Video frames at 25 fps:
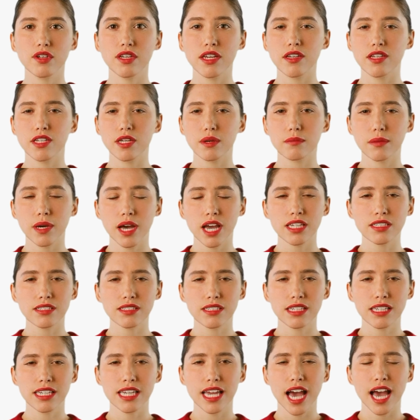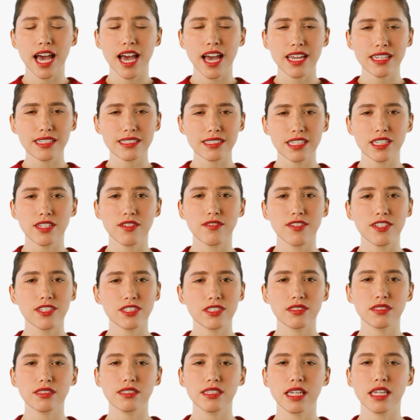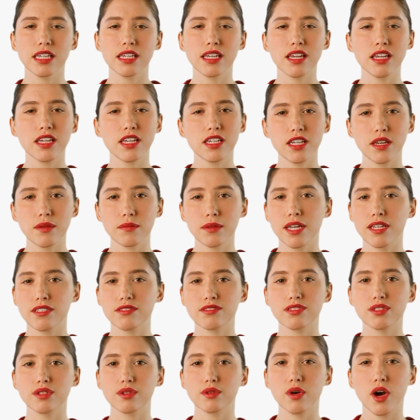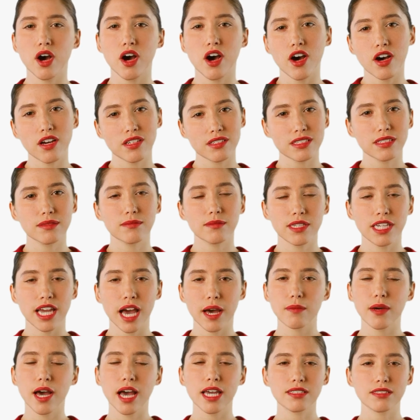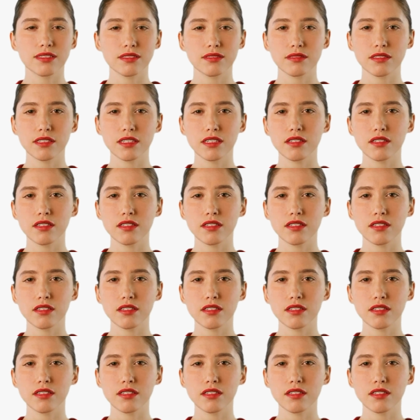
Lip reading: their complexity and inefficiency compared to RDBMS.